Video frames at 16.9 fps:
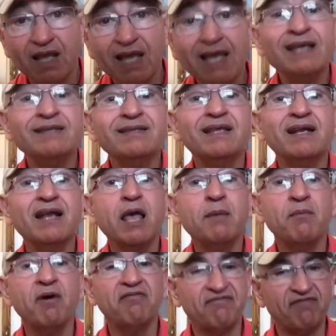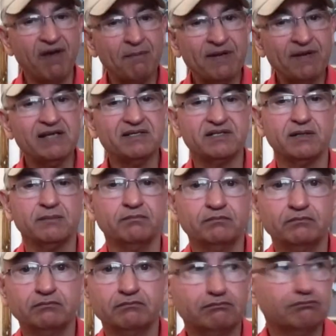in the name of feminism,
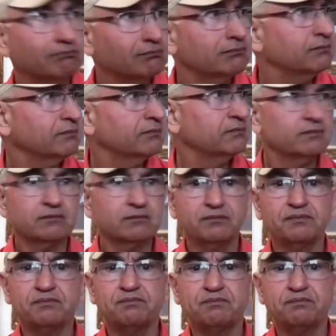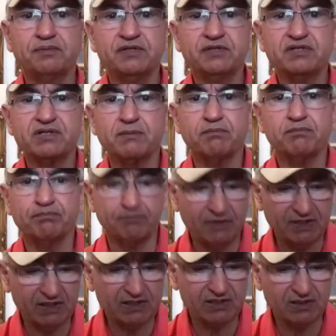which is the
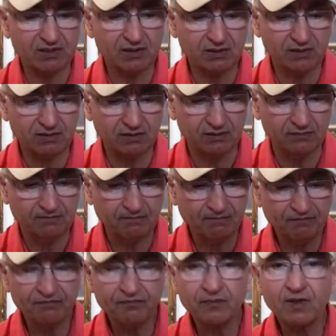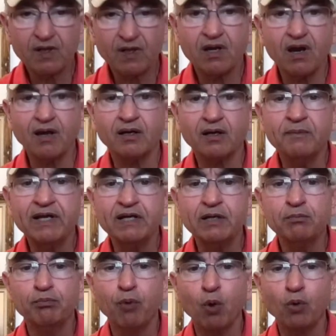biggest
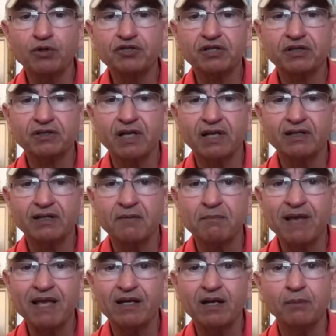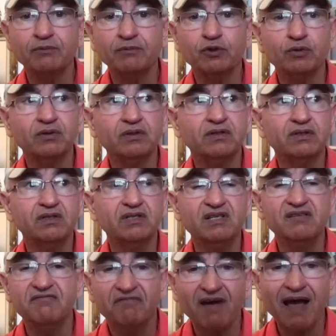cockamamie bullshit that they made up to
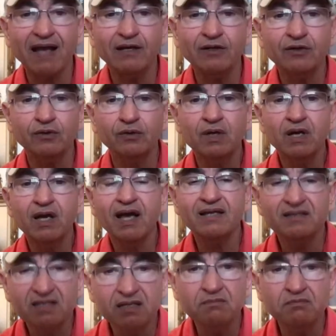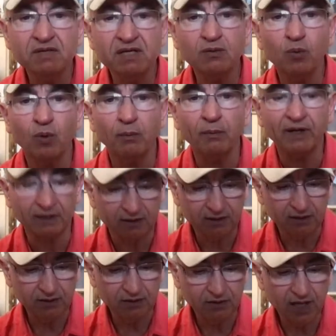devalue and demean women.
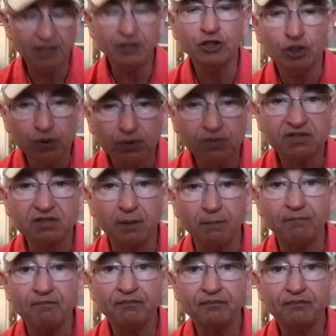And use them,